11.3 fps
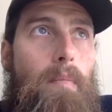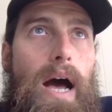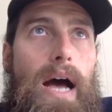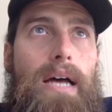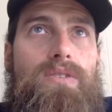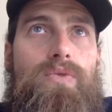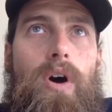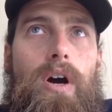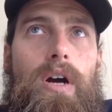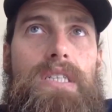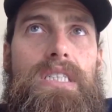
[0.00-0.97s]
As
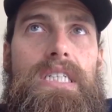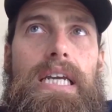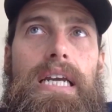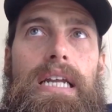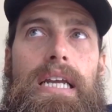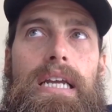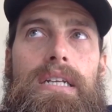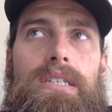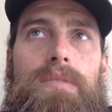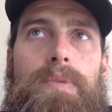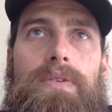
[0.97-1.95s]
far as getting into
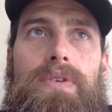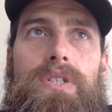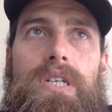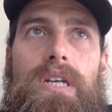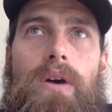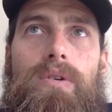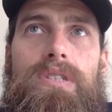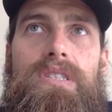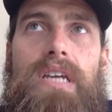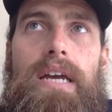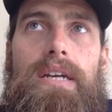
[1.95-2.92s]
spearfishing, I would
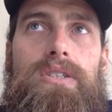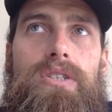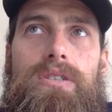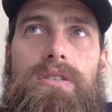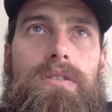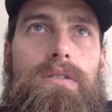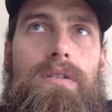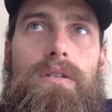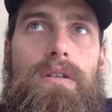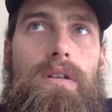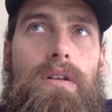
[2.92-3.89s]
say just
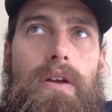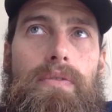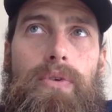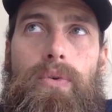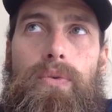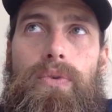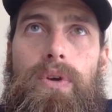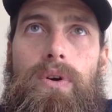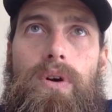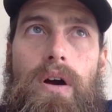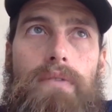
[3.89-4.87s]
if you
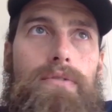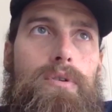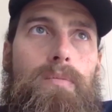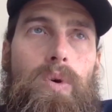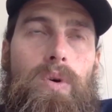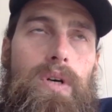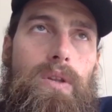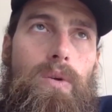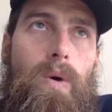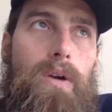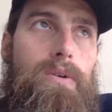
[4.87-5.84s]
feel comfortable in the
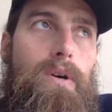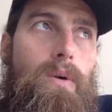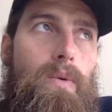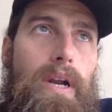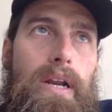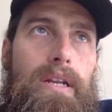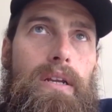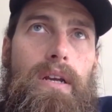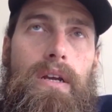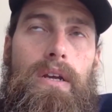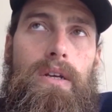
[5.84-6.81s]
water
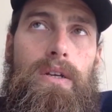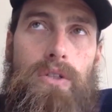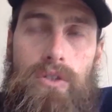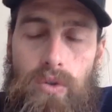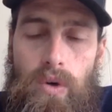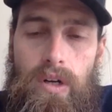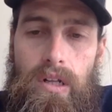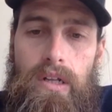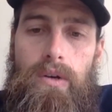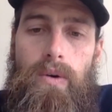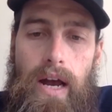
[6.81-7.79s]
already,
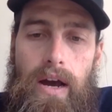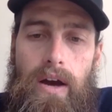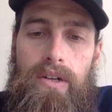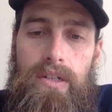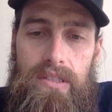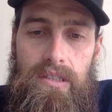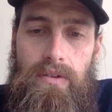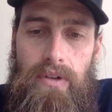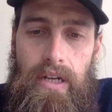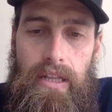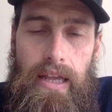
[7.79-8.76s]
snorkeling around and
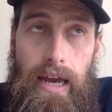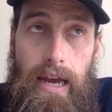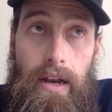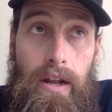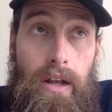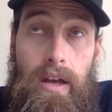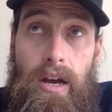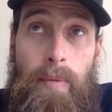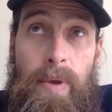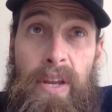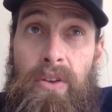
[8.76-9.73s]
stuff like that. I
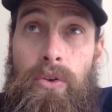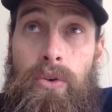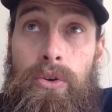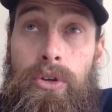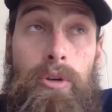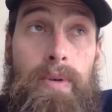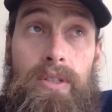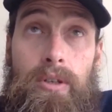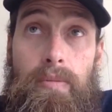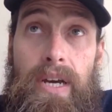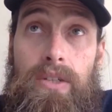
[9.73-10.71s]
mean, YouTube is
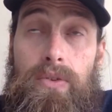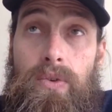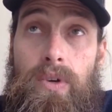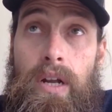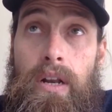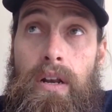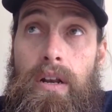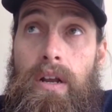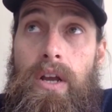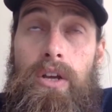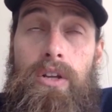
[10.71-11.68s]
your best friend.
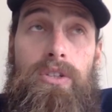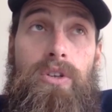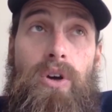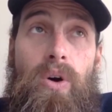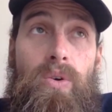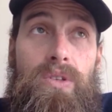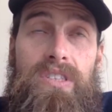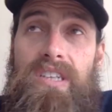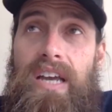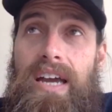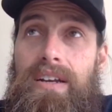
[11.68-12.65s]
Don't
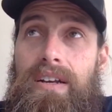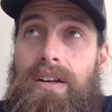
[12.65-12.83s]
set